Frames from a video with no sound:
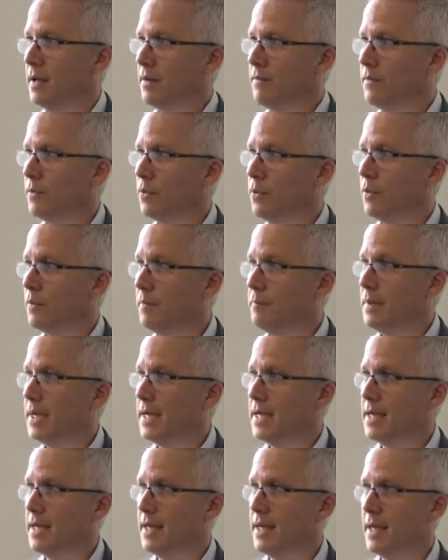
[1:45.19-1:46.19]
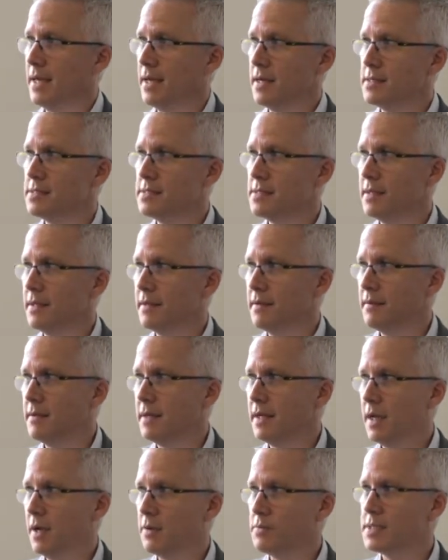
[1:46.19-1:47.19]
for many years, and
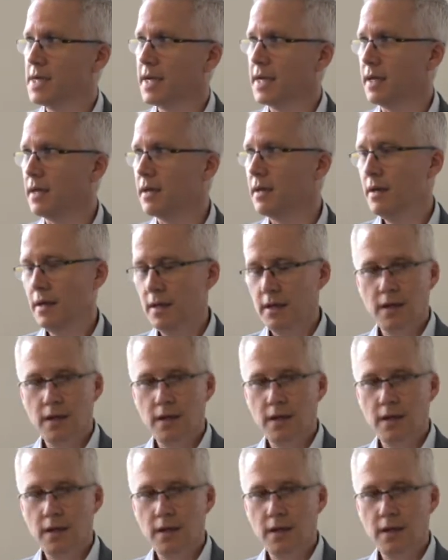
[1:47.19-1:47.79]
take